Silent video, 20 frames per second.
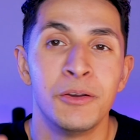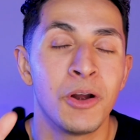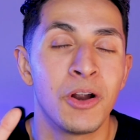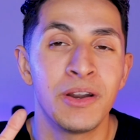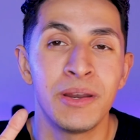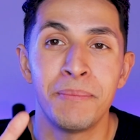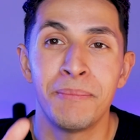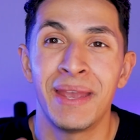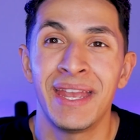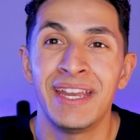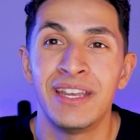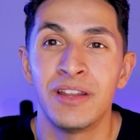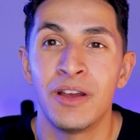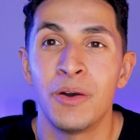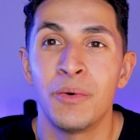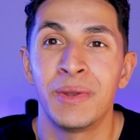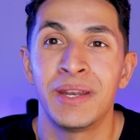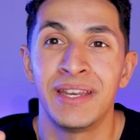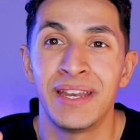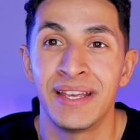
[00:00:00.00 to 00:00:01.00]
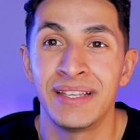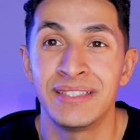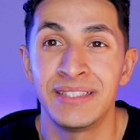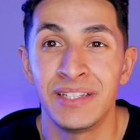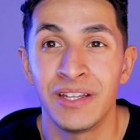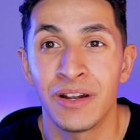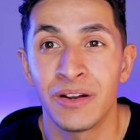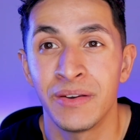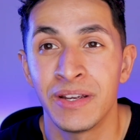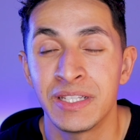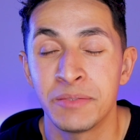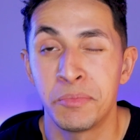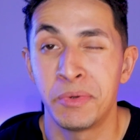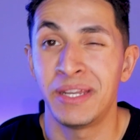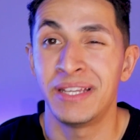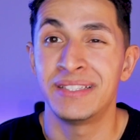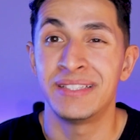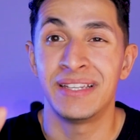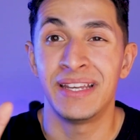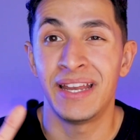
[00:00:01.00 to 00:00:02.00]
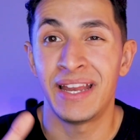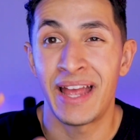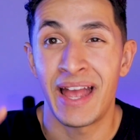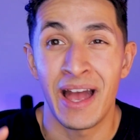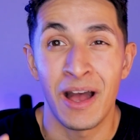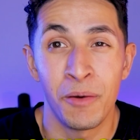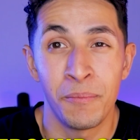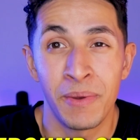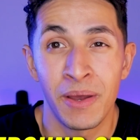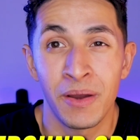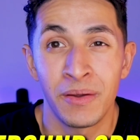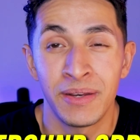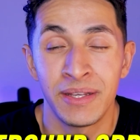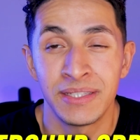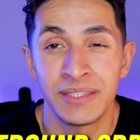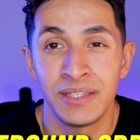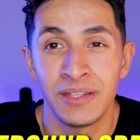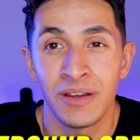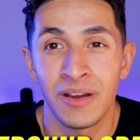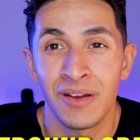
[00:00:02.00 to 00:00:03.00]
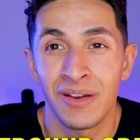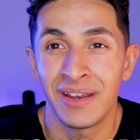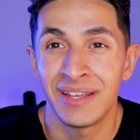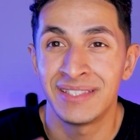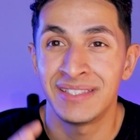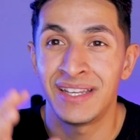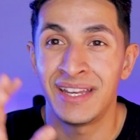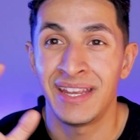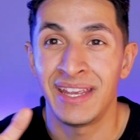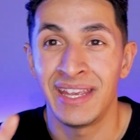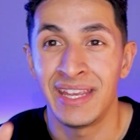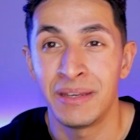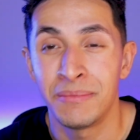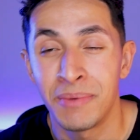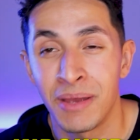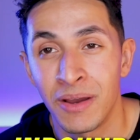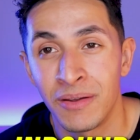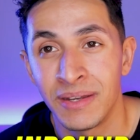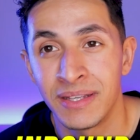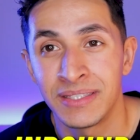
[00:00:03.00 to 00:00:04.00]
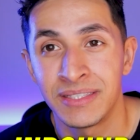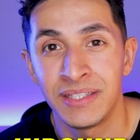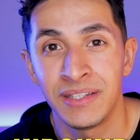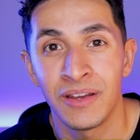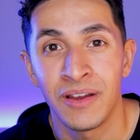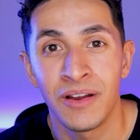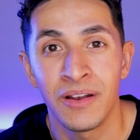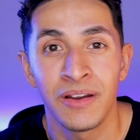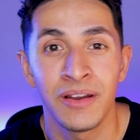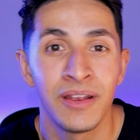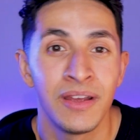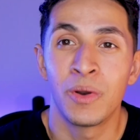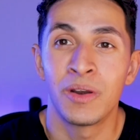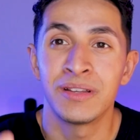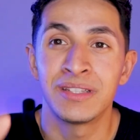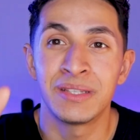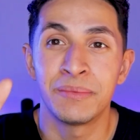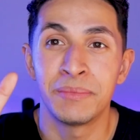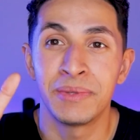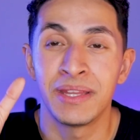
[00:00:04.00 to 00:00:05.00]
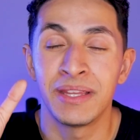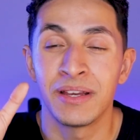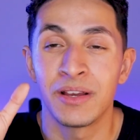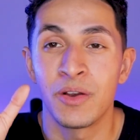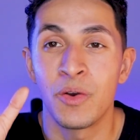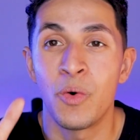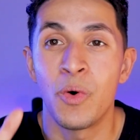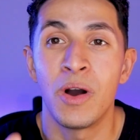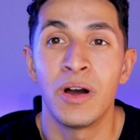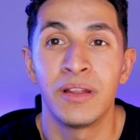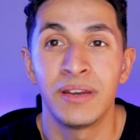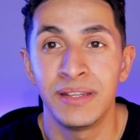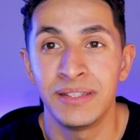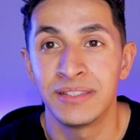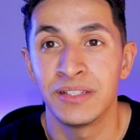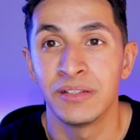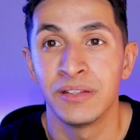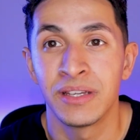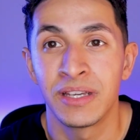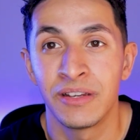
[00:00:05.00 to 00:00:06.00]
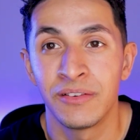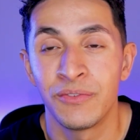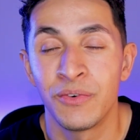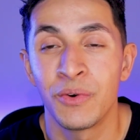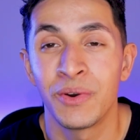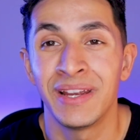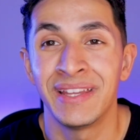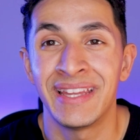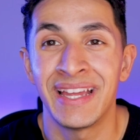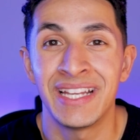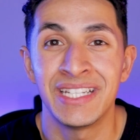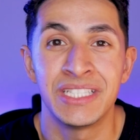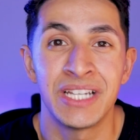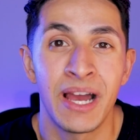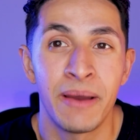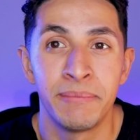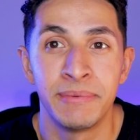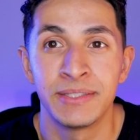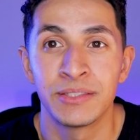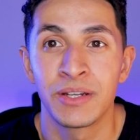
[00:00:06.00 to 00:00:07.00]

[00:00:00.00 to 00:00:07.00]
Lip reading: you already may know what an SDR is, but is it an outbound SDR? Is it an inbound SDR? What are some of the qualities they're looking for in that job